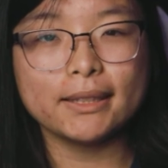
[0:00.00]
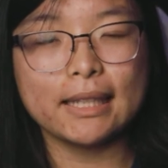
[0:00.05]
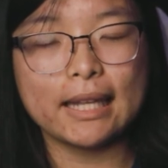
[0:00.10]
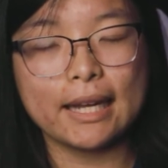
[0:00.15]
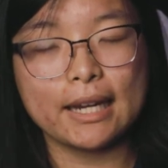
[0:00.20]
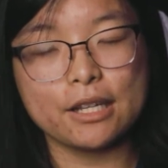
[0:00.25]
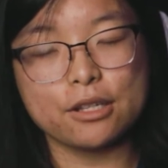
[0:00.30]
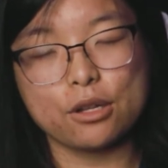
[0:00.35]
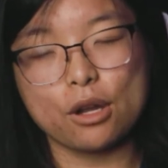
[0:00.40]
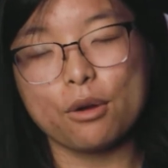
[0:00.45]

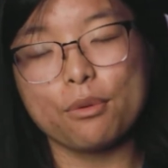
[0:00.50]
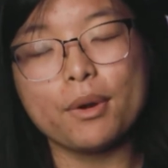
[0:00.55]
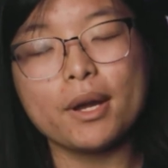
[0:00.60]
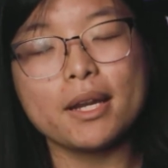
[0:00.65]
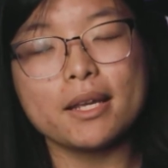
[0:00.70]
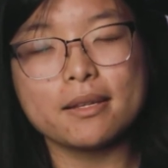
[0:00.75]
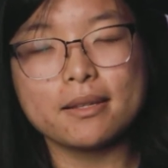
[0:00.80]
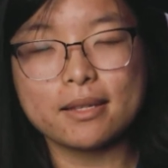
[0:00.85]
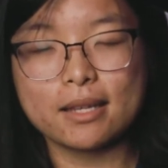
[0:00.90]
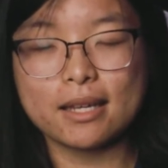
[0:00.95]
that is
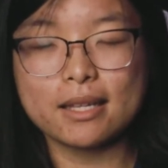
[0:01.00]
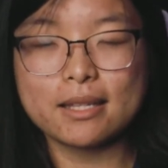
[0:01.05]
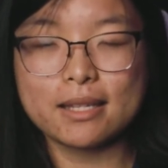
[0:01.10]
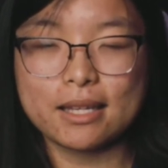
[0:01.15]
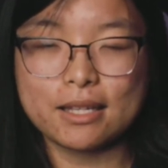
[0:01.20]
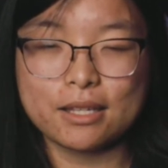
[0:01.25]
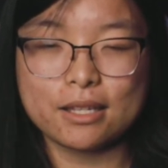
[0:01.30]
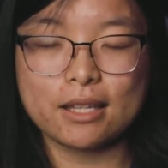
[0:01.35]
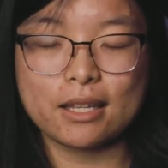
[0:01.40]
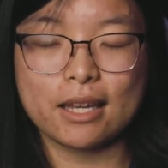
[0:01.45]
already synced
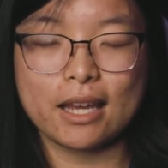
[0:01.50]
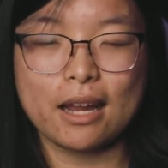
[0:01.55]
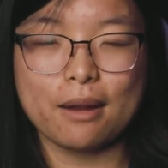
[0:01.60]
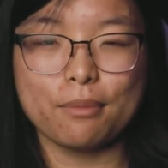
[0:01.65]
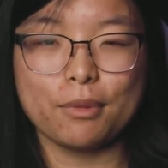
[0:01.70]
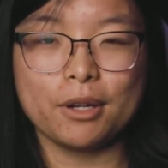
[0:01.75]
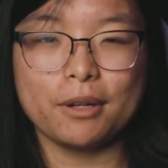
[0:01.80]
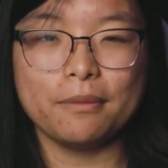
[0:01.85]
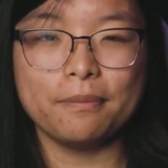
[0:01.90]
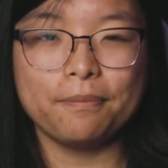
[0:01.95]
into the
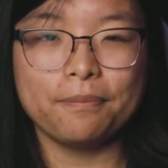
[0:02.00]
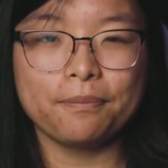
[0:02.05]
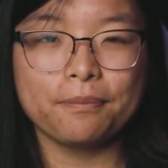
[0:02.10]
camera.